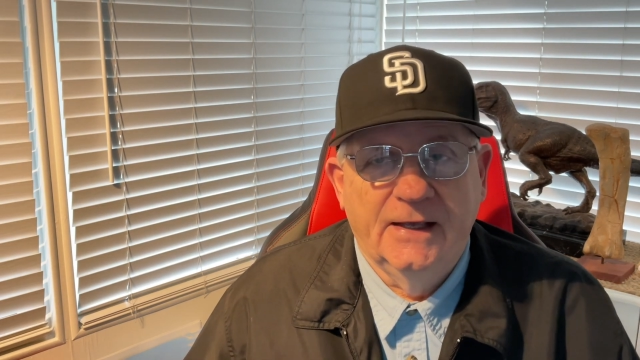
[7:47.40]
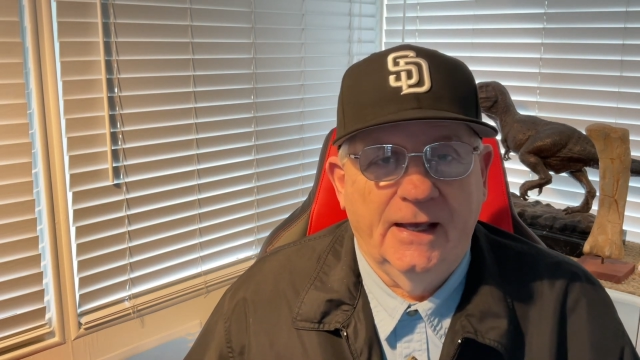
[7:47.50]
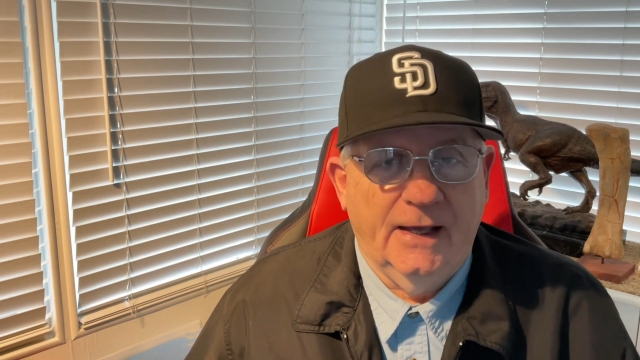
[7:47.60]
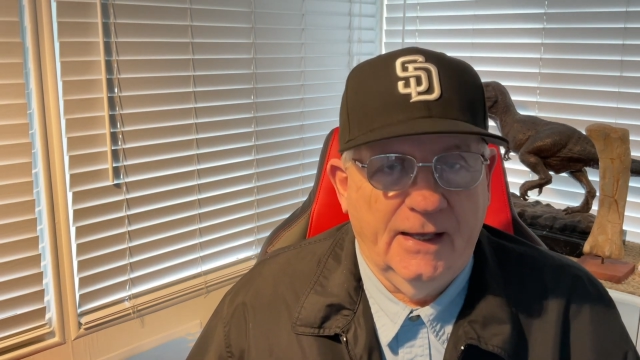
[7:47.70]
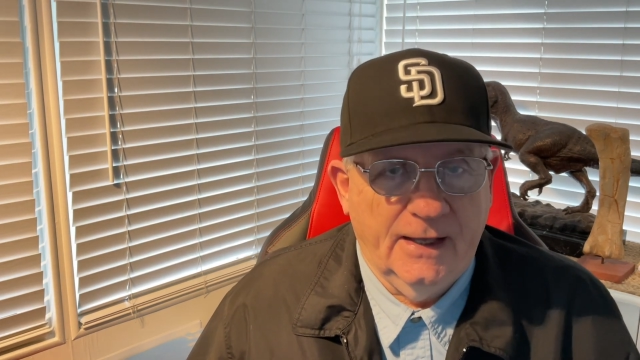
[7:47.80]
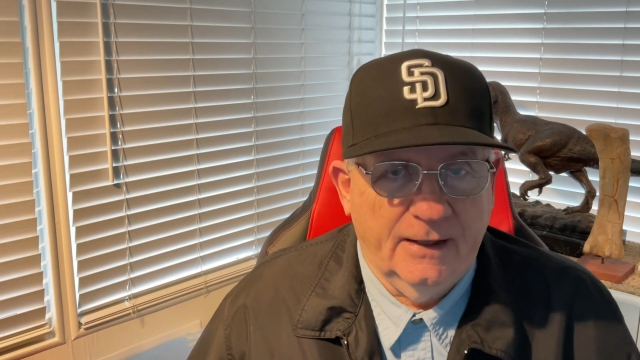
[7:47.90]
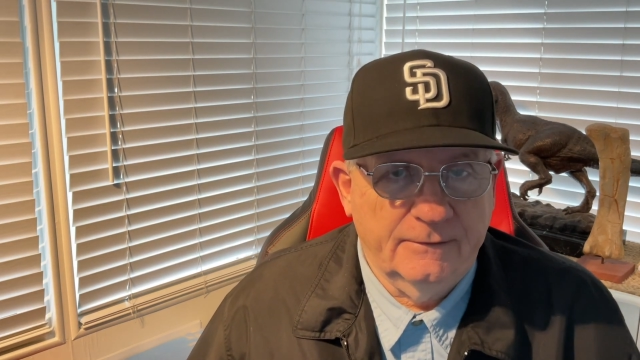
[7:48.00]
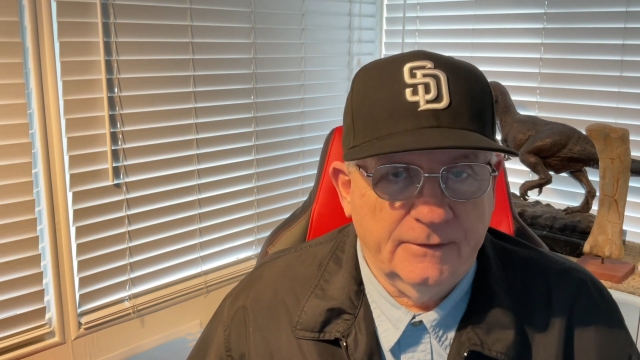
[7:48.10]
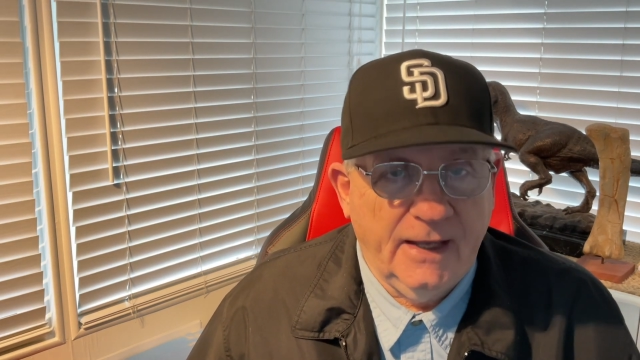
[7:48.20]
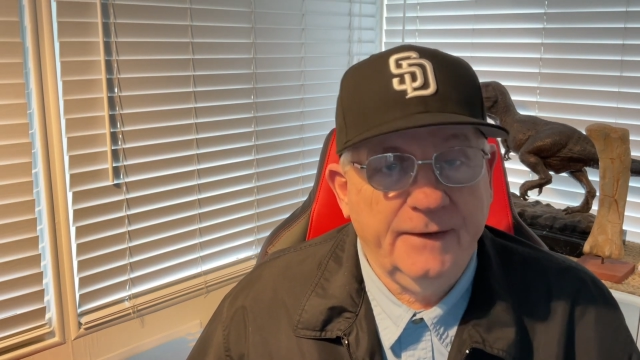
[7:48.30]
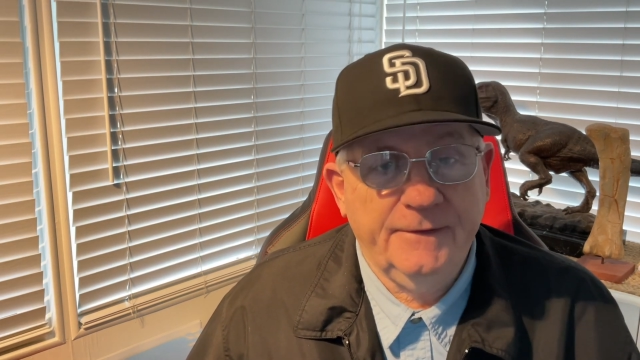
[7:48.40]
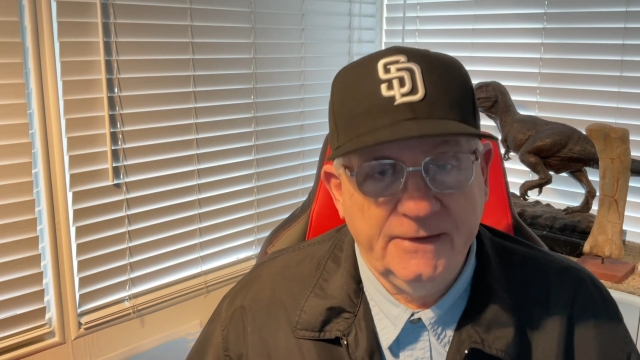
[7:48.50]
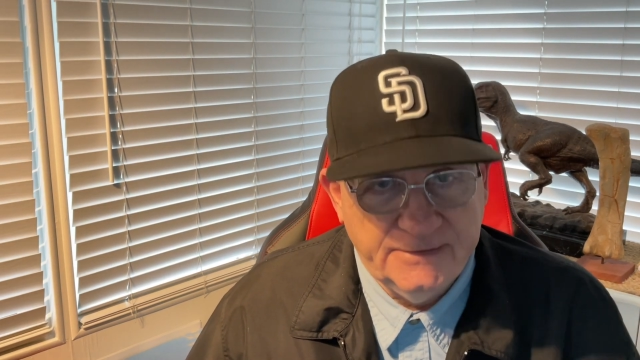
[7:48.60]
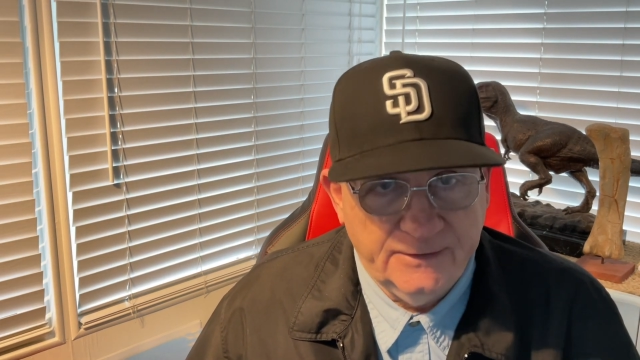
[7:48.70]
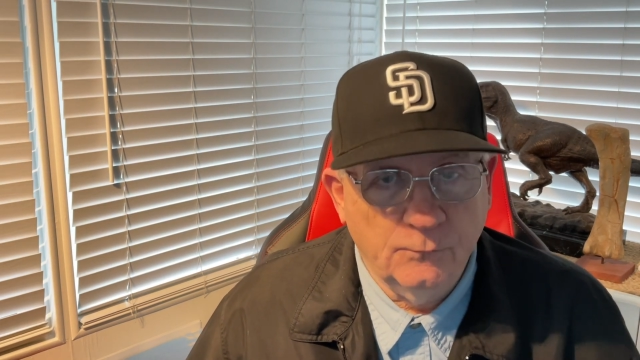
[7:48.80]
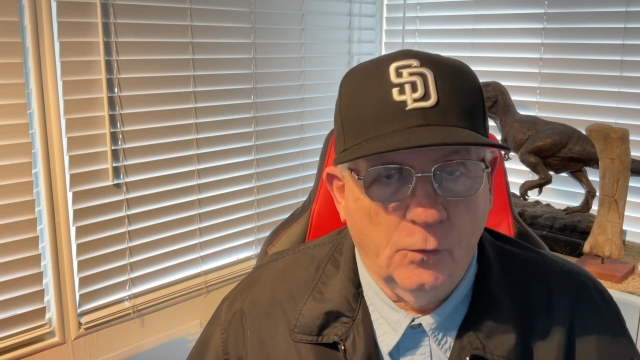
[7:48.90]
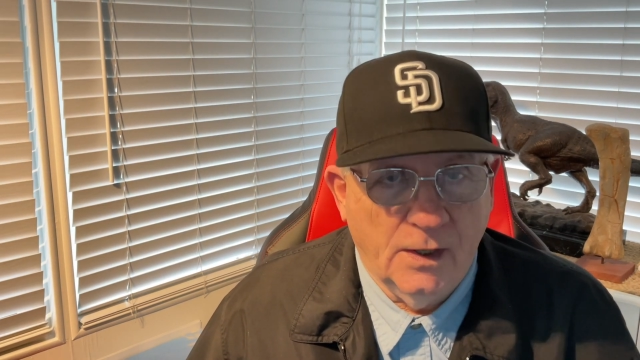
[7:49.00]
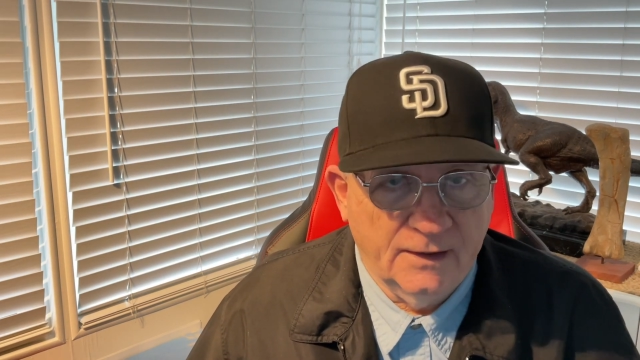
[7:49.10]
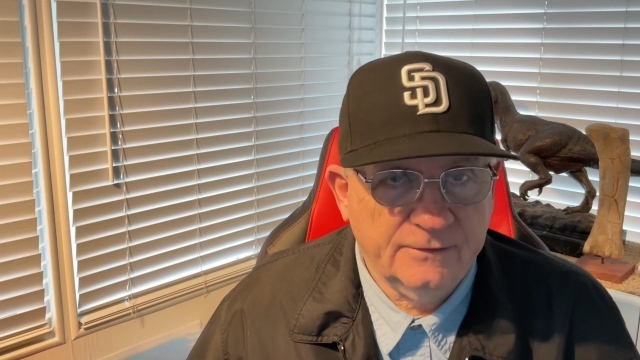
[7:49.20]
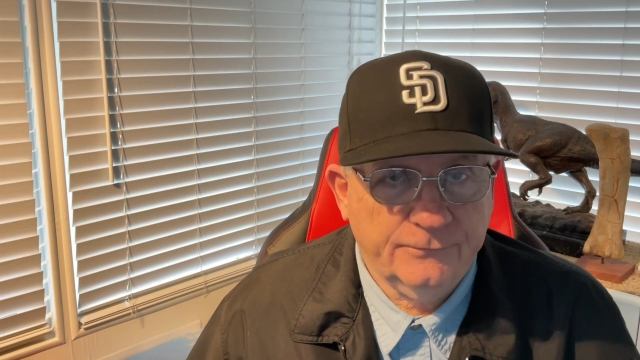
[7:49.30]
And they did
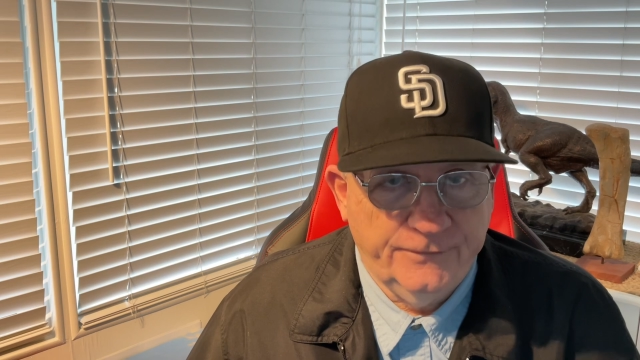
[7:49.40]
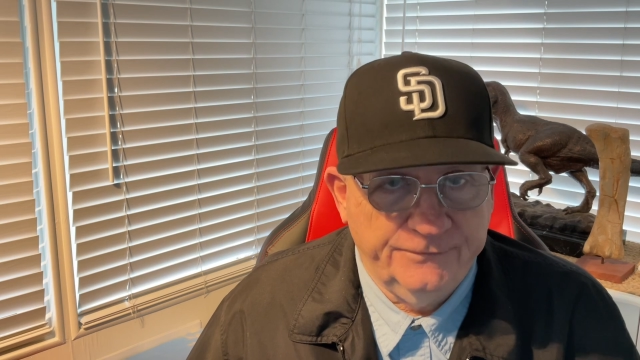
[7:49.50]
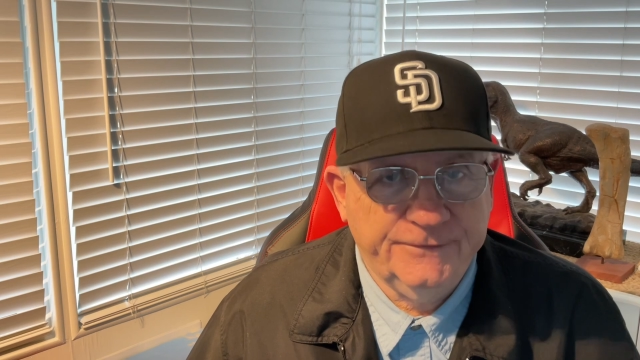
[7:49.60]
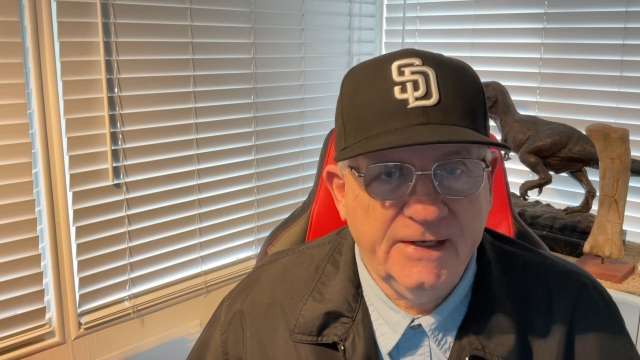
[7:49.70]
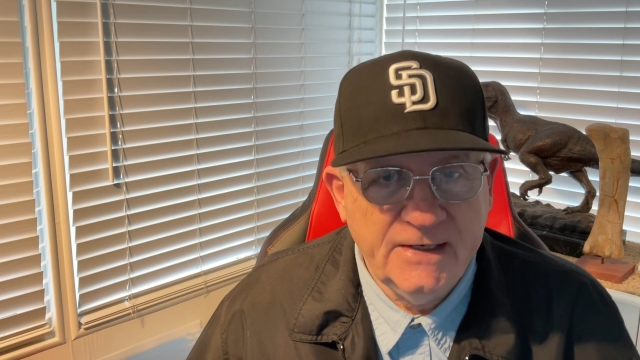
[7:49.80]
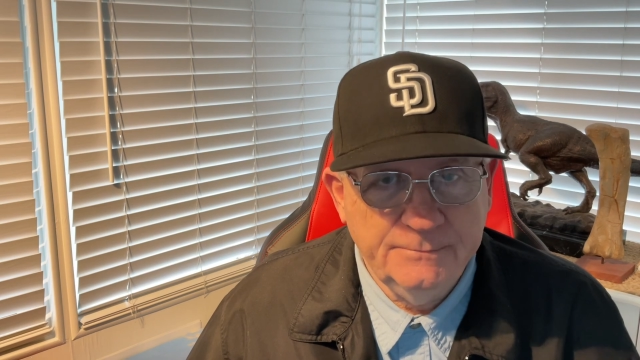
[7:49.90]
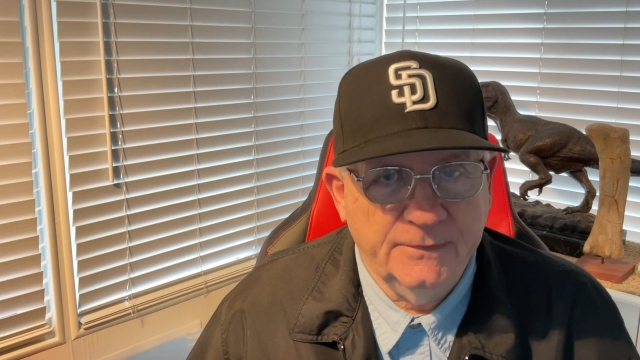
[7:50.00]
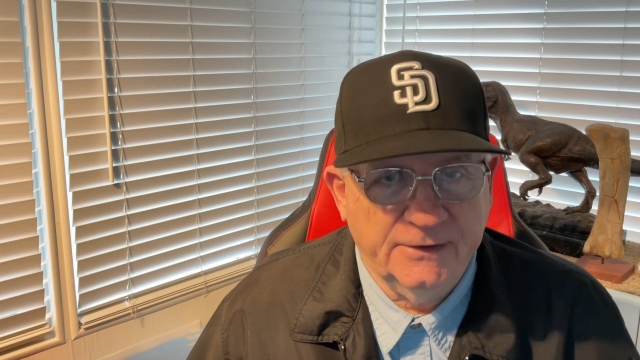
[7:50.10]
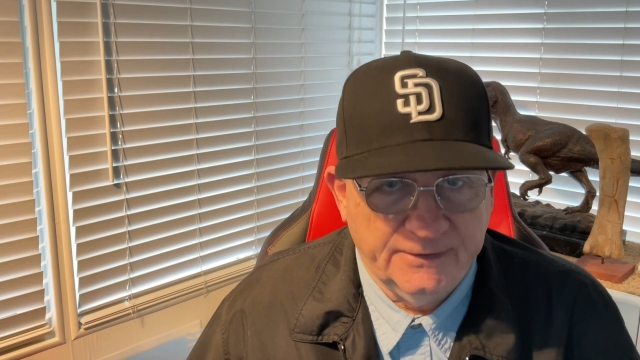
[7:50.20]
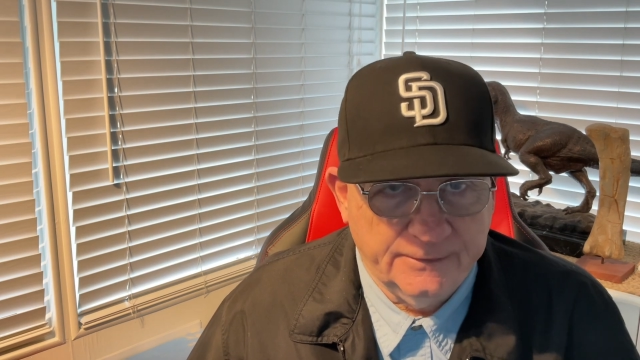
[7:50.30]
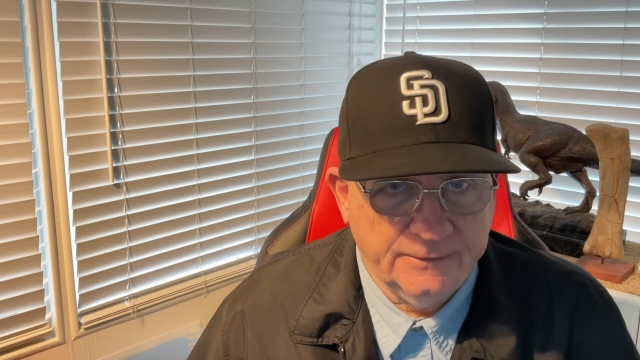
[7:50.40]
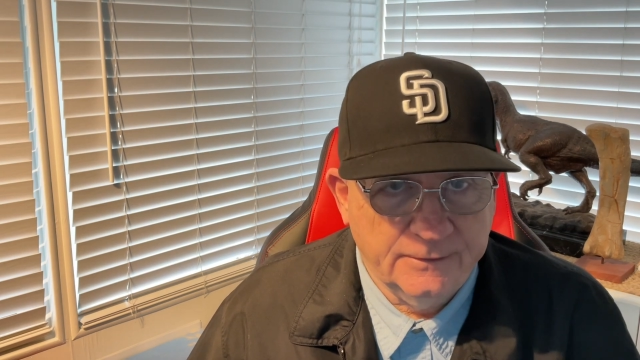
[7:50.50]
want $15 million.